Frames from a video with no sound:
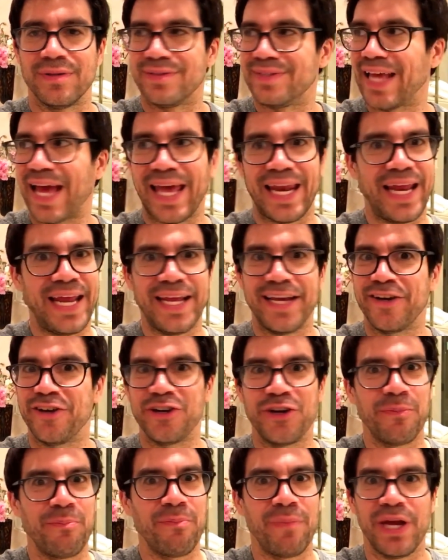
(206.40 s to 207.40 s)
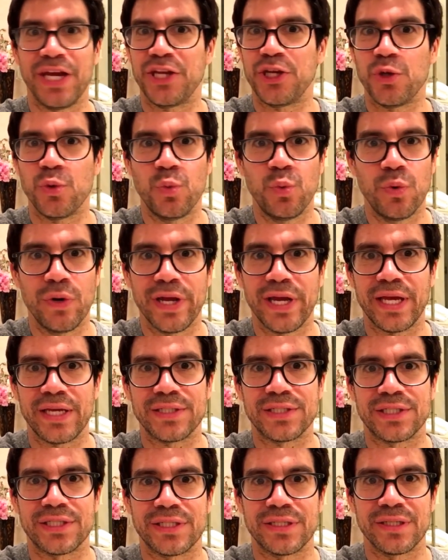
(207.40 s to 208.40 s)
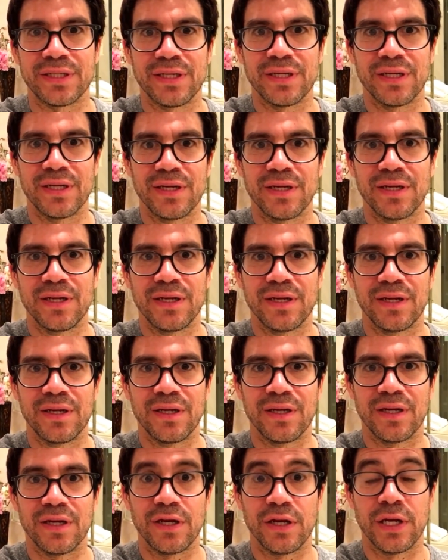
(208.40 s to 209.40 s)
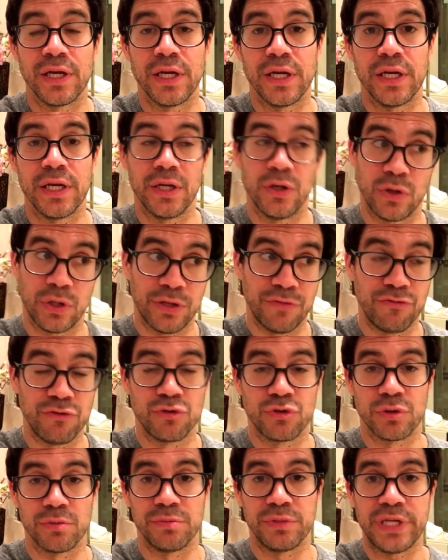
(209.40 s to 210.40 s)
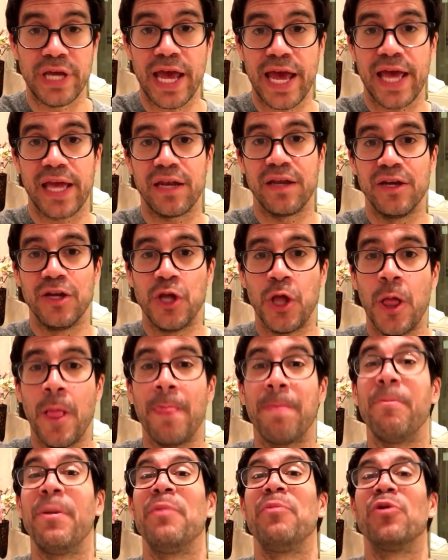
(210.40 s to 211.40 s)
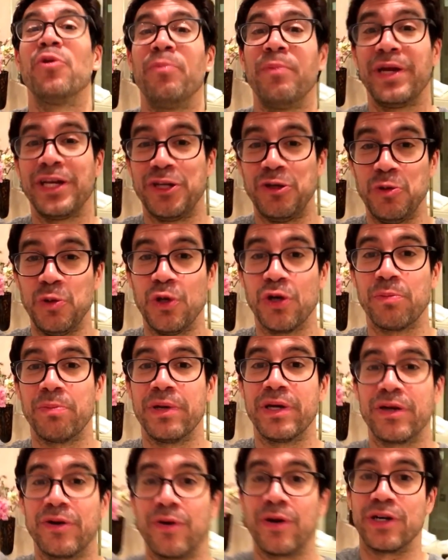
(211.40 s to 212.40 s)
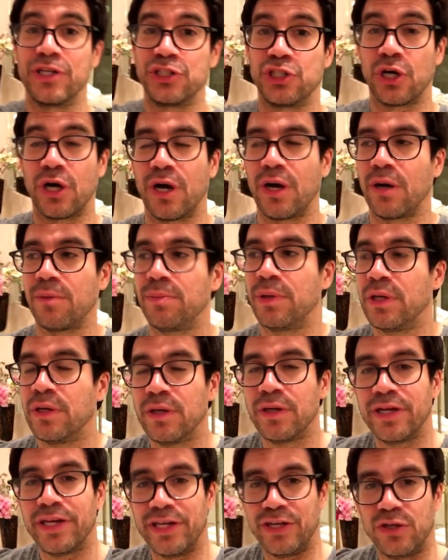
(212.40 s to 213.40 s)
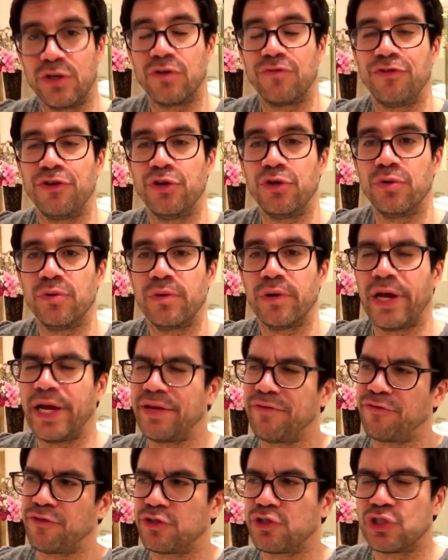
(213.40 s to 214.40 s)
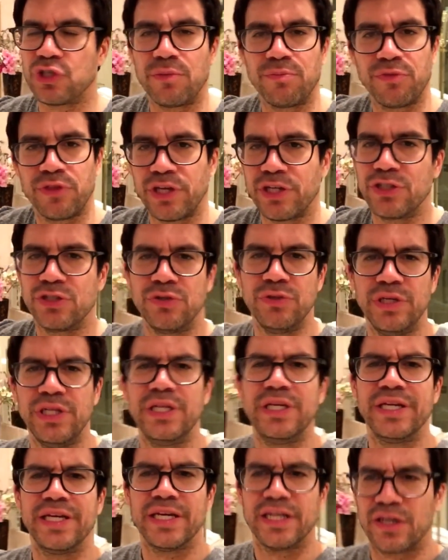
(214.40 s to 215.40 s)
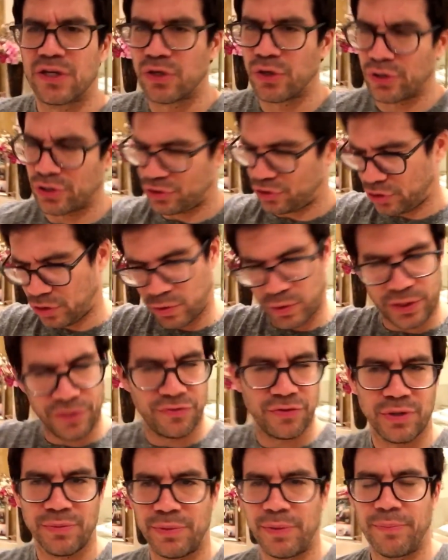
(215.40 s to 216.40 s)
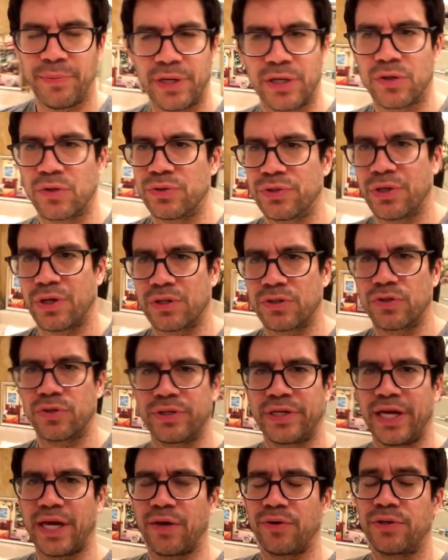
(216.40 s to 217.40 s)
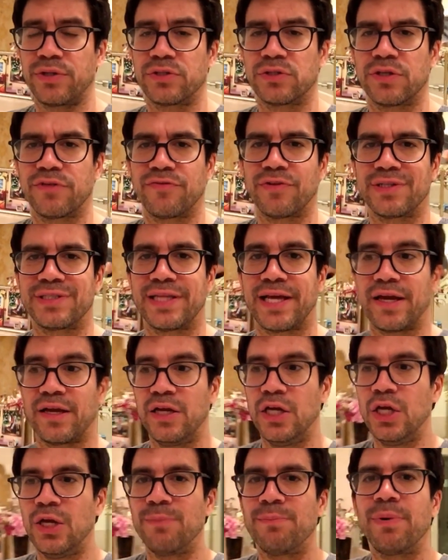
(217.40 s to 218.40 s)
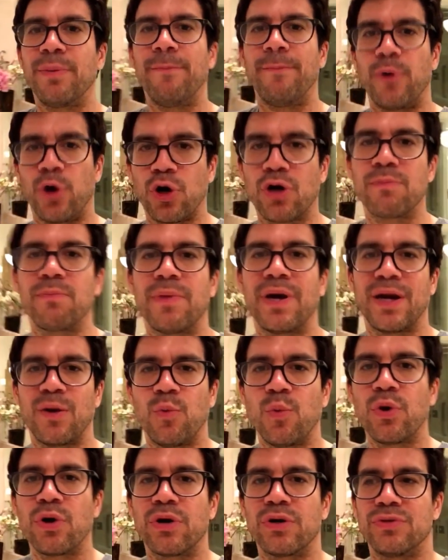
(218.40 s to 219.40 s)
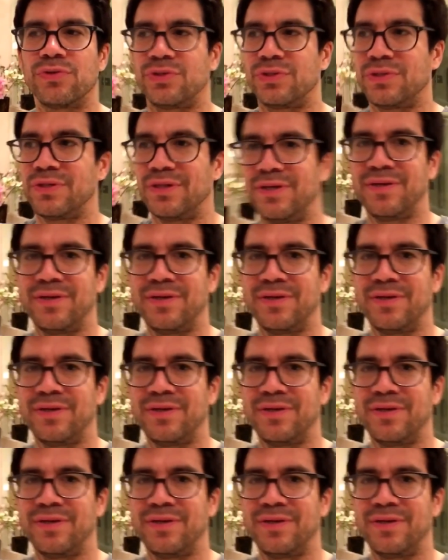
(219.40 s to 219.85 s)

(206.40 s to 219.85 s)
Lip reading: That ain't gonna make you rich. It'll give you some debt. Maybe it'll make you look better on a job interview. And for some things, you need to get a college degree if you're gonna be a medical doctor, accountant, stuff like that. But mark my words,